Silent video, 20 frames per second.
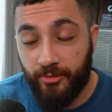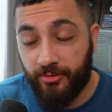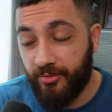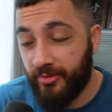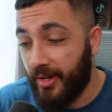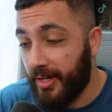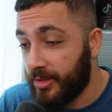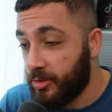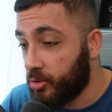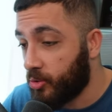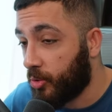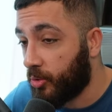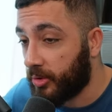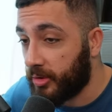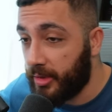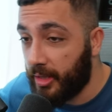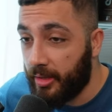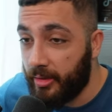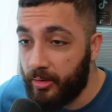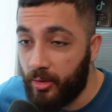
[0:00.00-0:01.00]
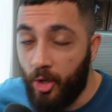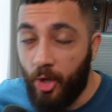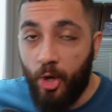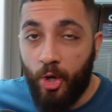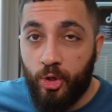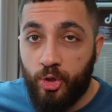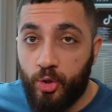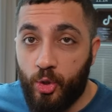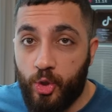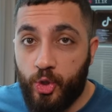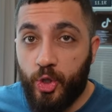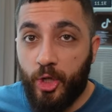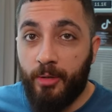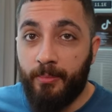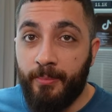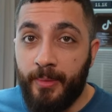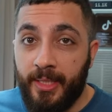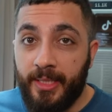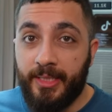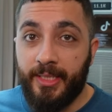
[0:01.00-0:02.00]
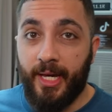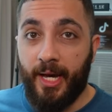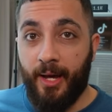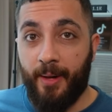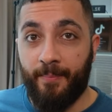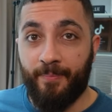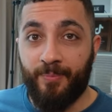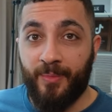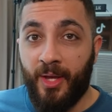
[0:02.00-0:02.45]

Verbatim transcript: friends or tell social media